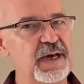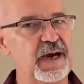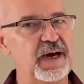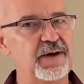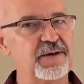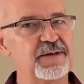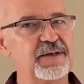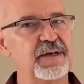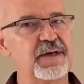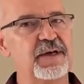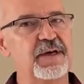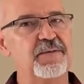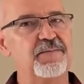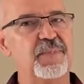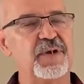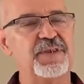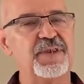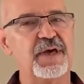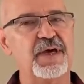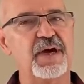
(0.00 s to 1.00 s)
out,
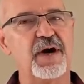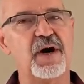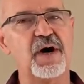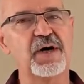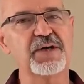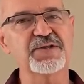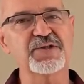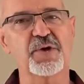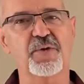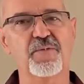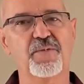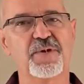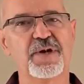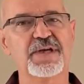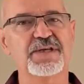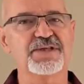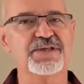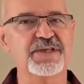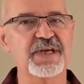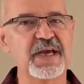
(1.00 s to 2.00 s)
but they also
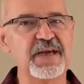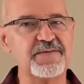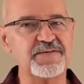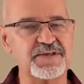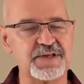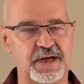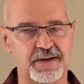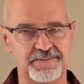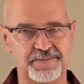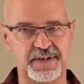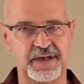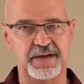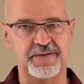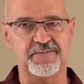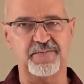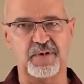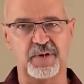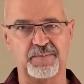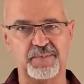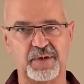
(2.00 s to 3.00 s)
receive something
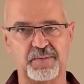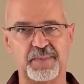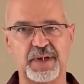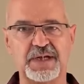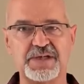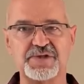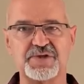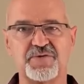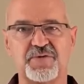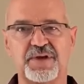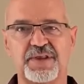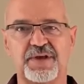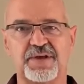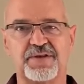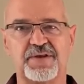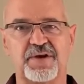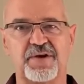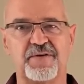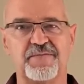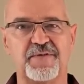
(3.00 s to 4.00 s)
from the ministry
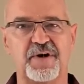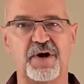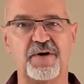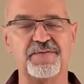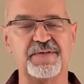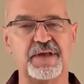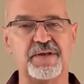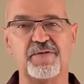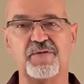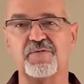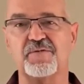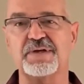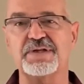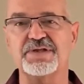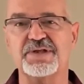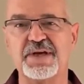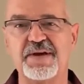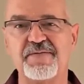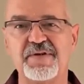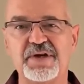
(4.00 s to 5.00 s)
that they're involved in. They
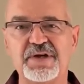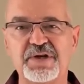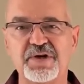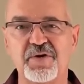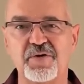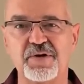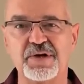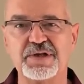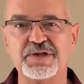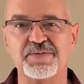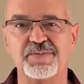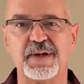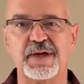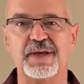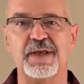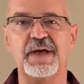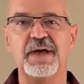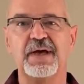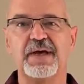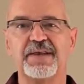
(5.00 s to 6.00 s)
receive encouragement.
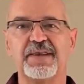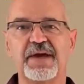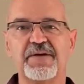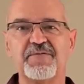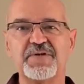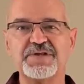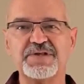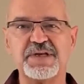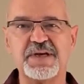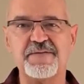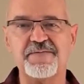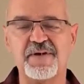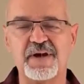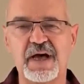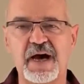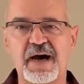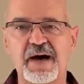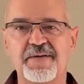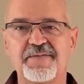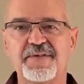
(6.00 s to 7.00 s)
They receive
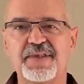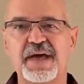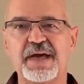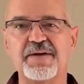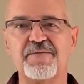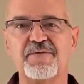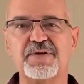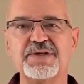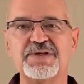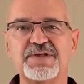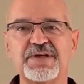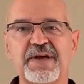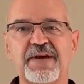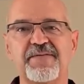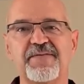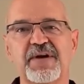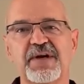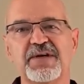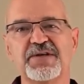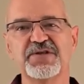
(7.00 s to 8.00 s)
love. They
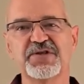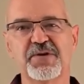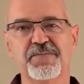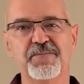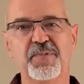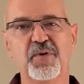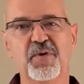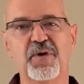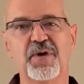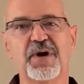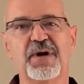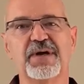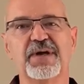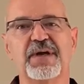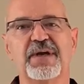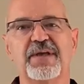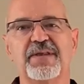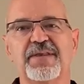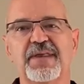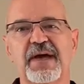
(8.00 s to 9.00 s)
receive support.
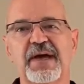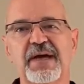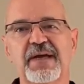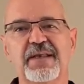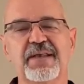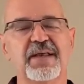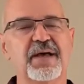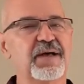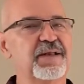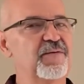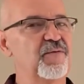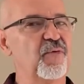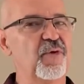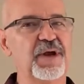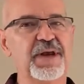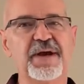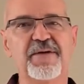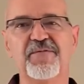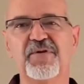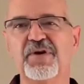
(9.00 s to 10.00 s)

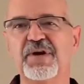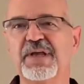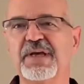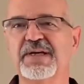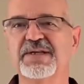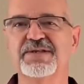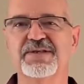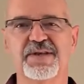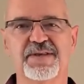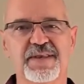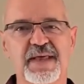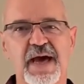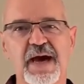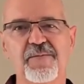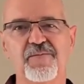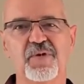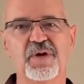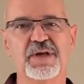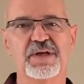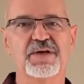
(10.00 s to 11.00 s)
Whatever it is,
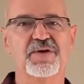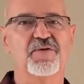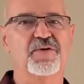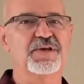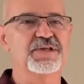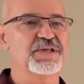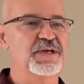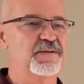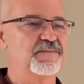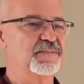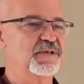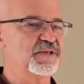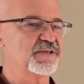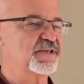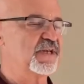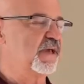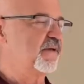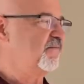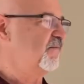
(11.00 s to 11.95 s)
that will encourage them to stay